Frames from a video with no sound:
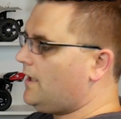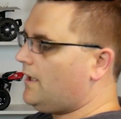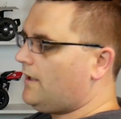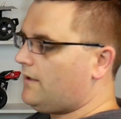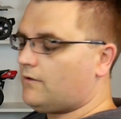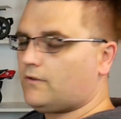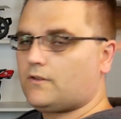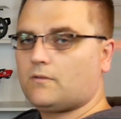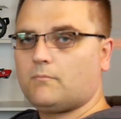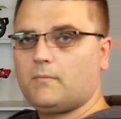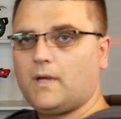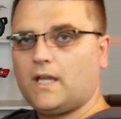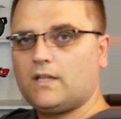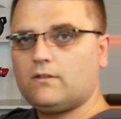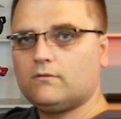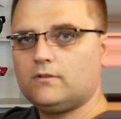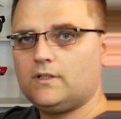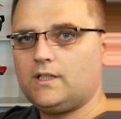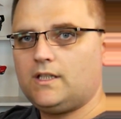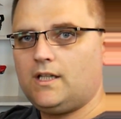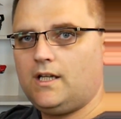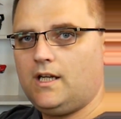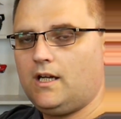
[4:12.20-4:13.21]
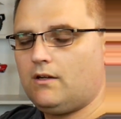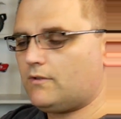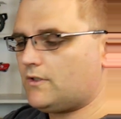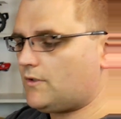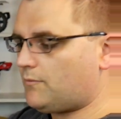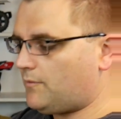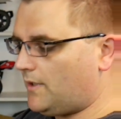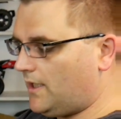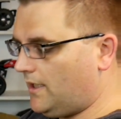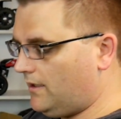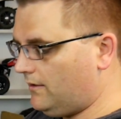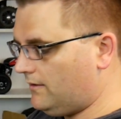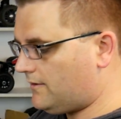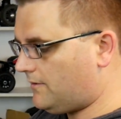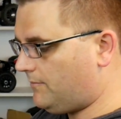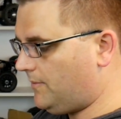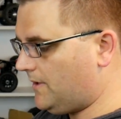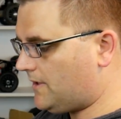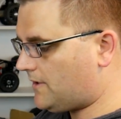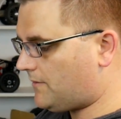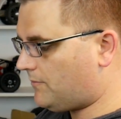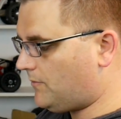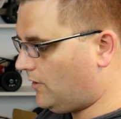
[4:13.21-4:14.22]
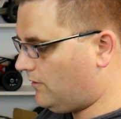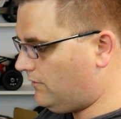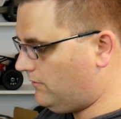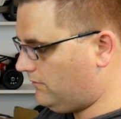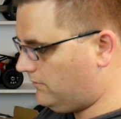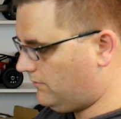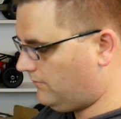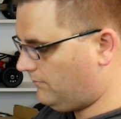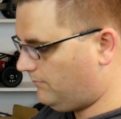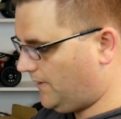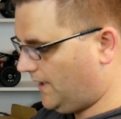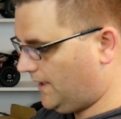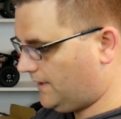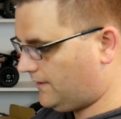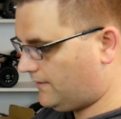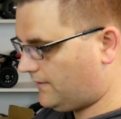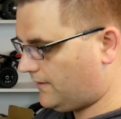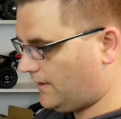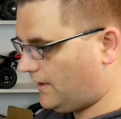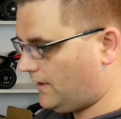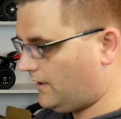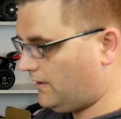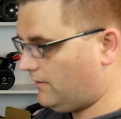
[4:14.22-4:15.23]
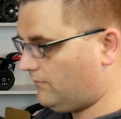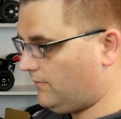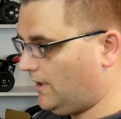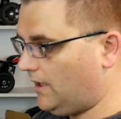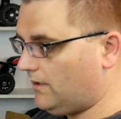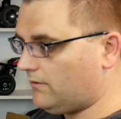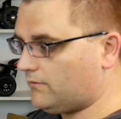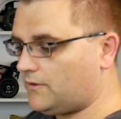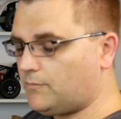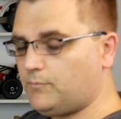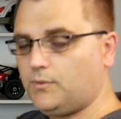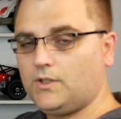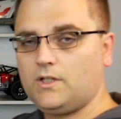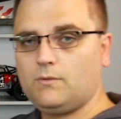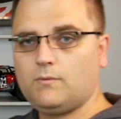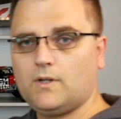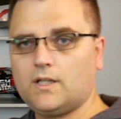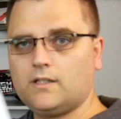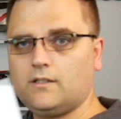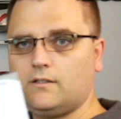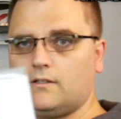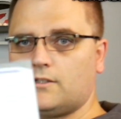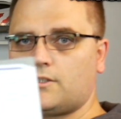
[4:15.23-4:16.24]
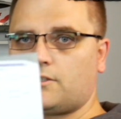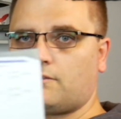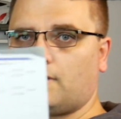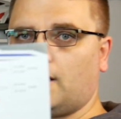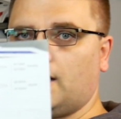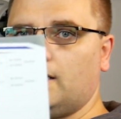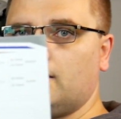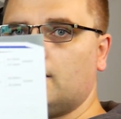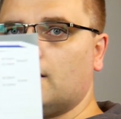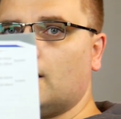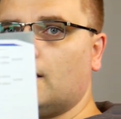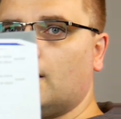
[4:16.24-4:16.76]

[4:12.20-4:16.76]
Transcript: There's a manual in here as well. It's a bit small, but wow, it's pretty well illustrated.